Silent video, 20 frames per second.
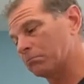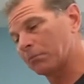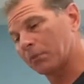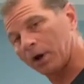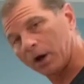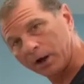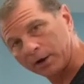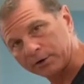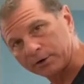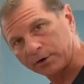
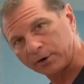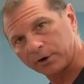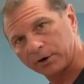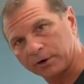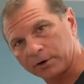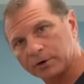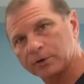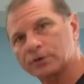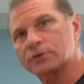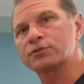
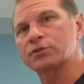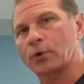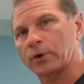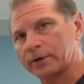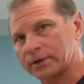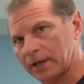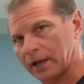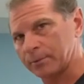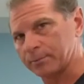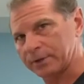under so
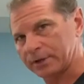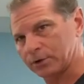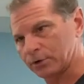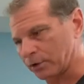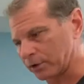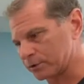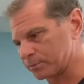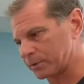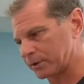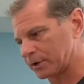it can be
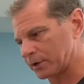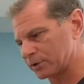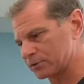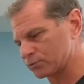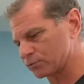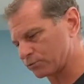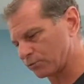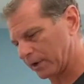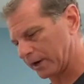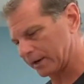cooked, because
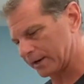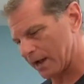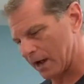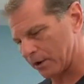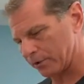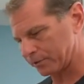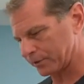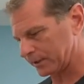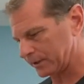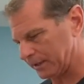right
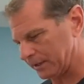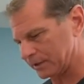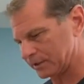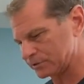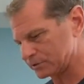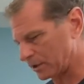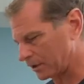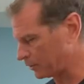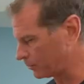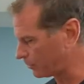now the heat
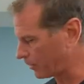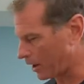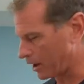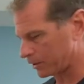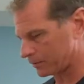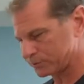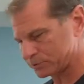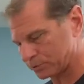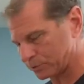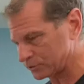is on the
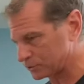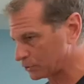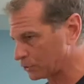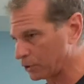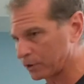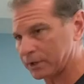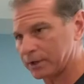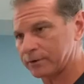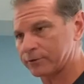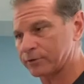bottom, so it's
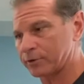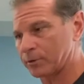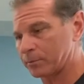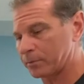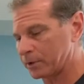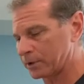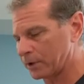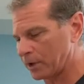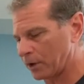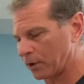cooking from
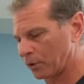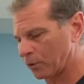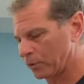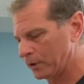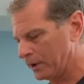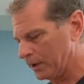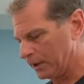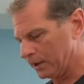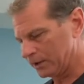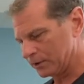below.
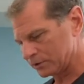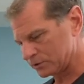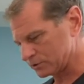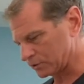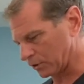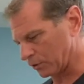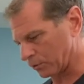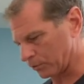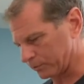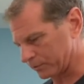
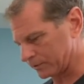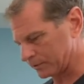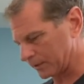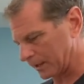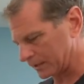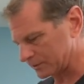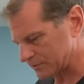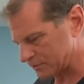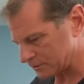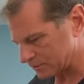So
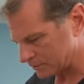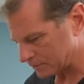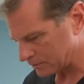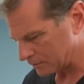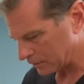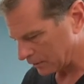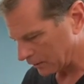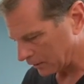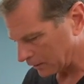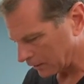
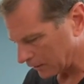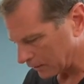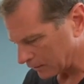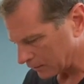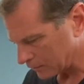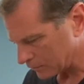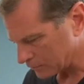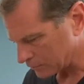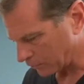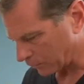
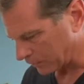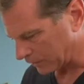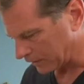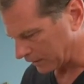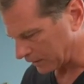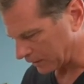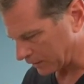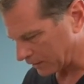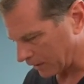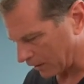we
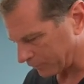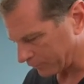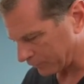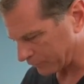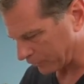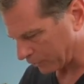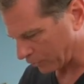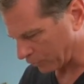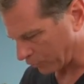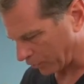need enough of
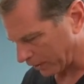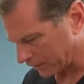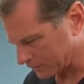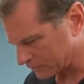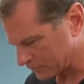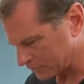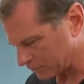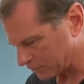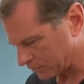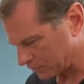a crust,